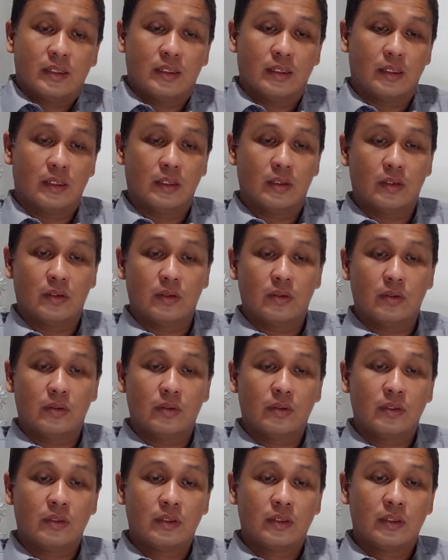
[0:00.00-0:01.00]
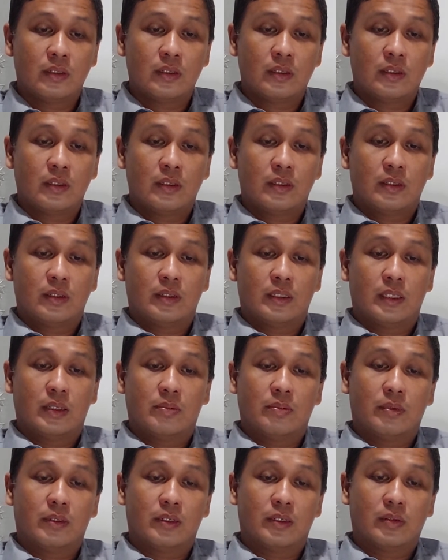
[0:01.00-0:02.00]
law
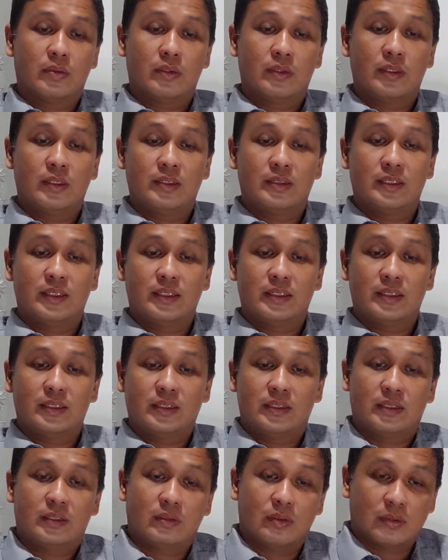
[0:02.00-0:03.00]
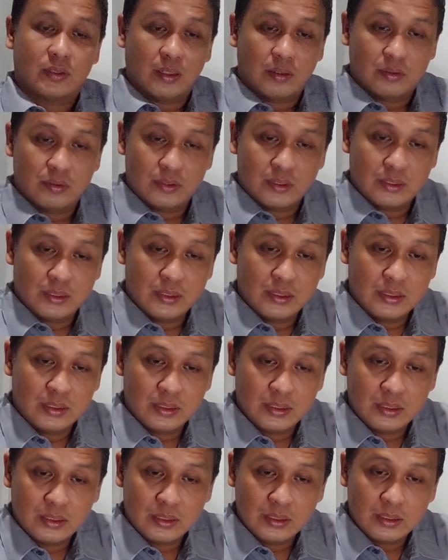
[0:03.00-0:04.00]
number 26 2000
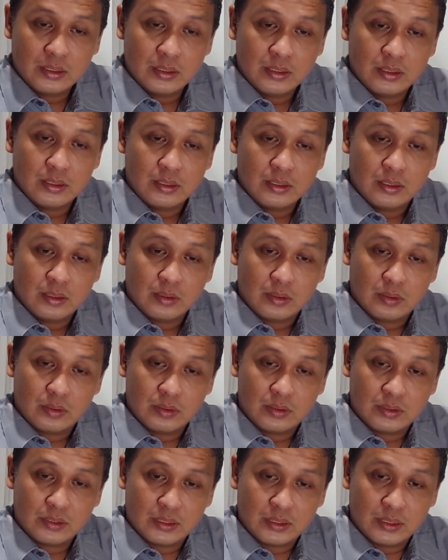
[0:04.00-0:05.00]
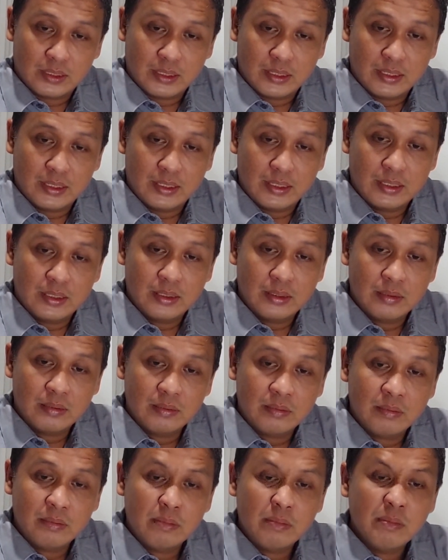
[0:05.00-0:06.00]
concerning
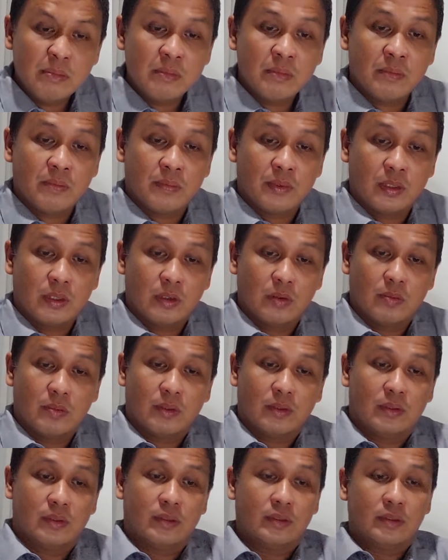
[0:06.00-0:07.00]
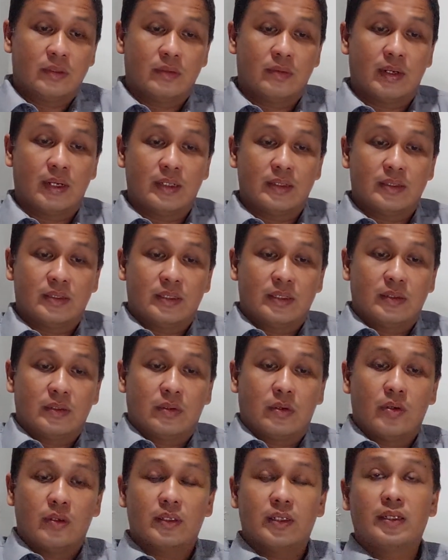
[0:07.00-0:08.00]
human rights
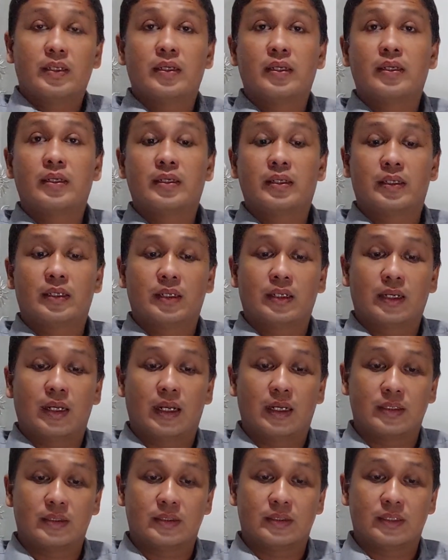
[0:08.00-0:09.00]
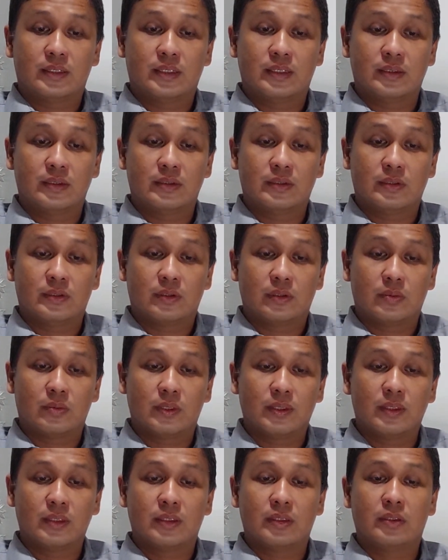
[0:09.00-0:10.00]
court as
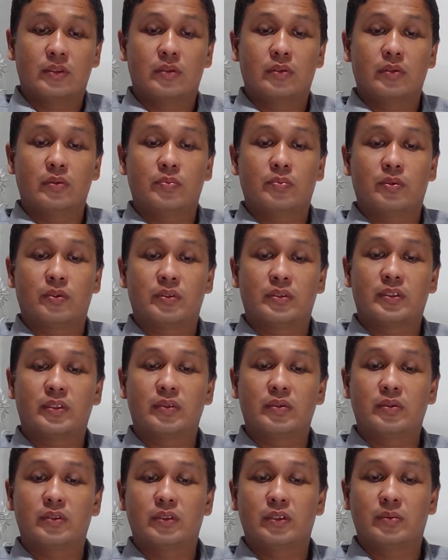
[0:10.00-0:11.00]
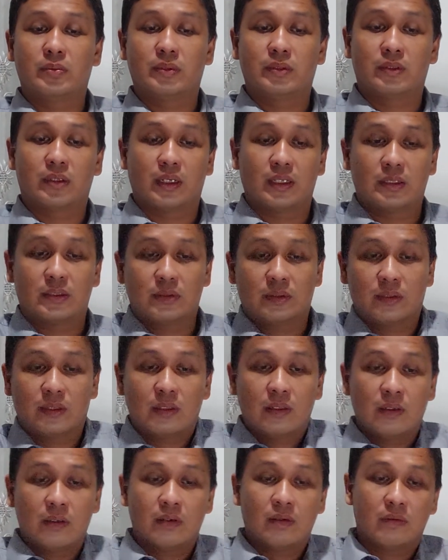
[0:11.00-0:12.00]
instrument to prosecute human rights
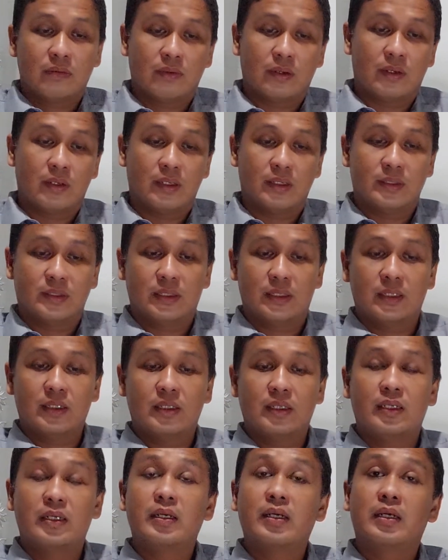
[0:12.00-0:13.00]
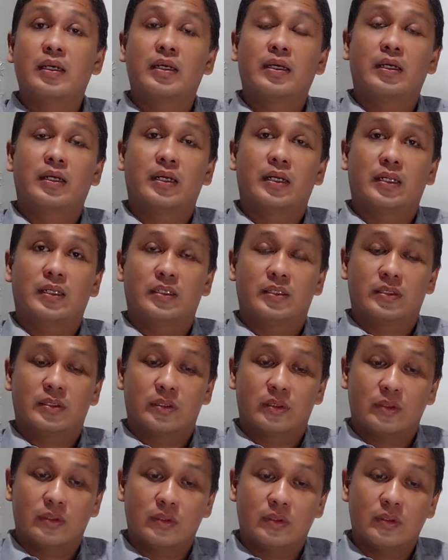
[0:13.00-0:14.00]
violation
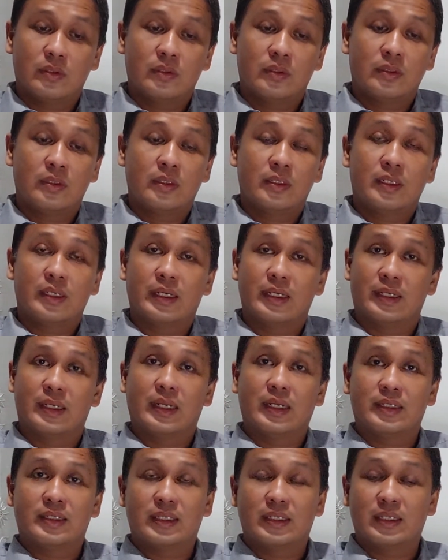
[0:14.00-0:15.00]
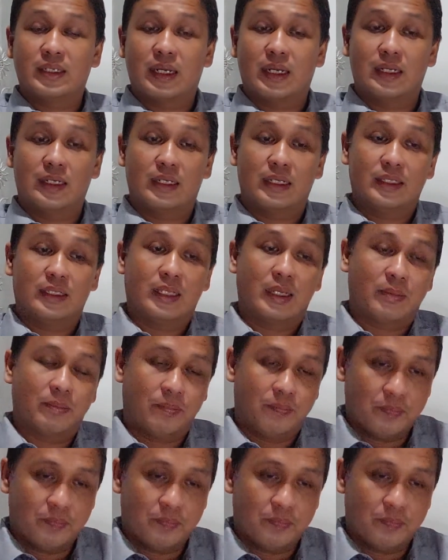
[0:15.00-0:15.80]
also enacted at that time.